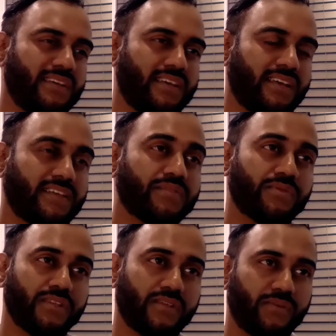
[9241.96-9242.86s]
I thought it was
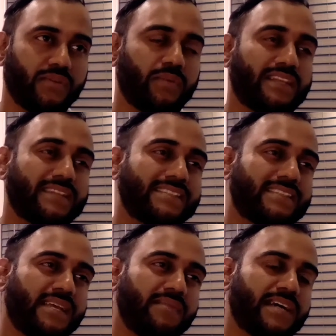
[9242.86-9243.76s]
really cool. But at the
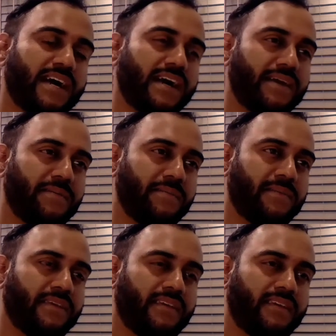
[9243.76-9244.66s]
same time,
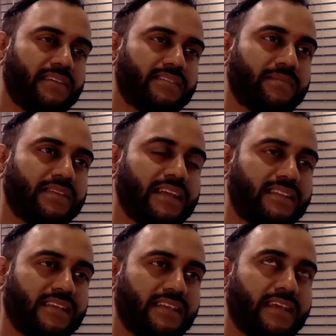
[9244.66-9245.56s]
something that
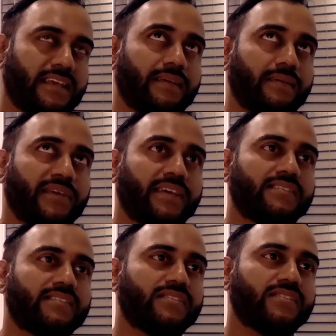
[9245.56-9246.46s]
is like, because
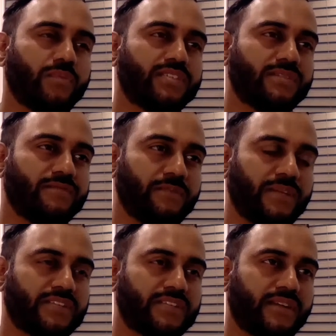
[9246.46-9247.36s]
there's so much
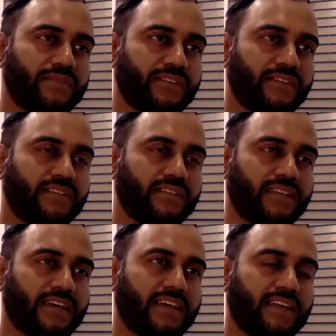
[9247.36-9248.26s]
information out there and
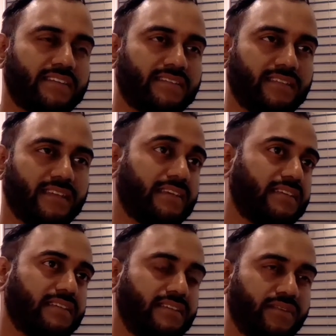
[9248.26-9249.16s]
like, I can't like,
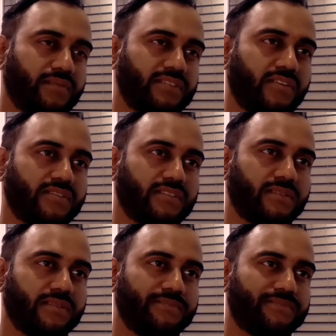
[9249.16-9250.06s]
you know, it's hard
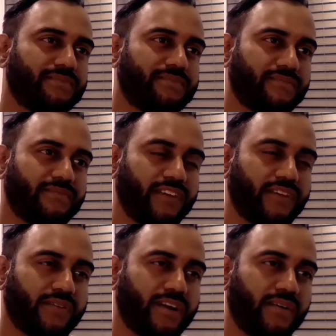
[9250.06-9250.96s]
to
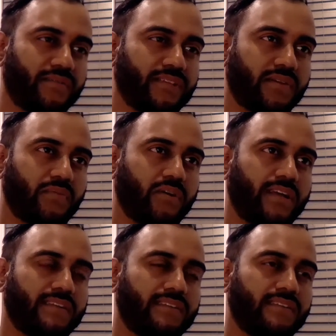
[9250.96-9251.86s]
figure out like
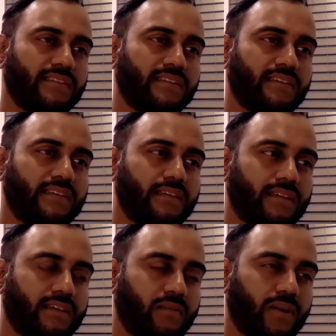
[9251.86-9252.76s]
what
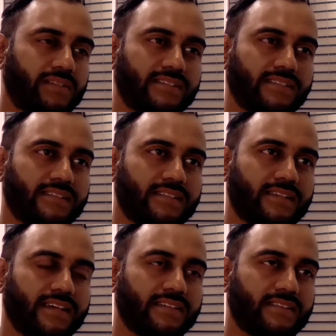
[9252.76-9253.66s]
to
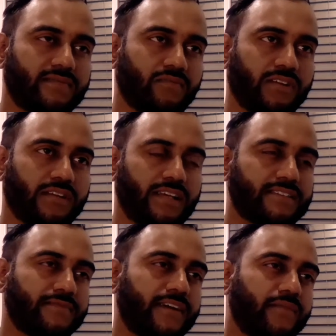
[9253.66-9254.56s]
synthesize and where to
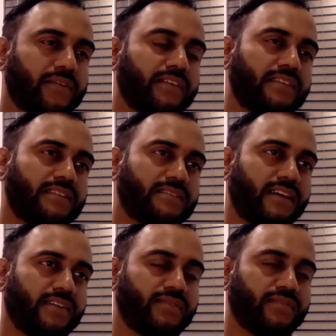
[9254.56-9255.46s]
classify. One of the things
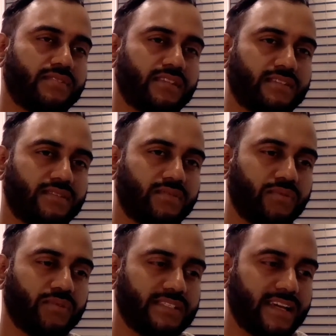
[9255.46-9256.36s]
I use as a
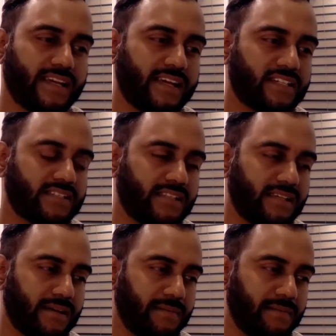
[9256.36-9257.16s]
tool is I actually,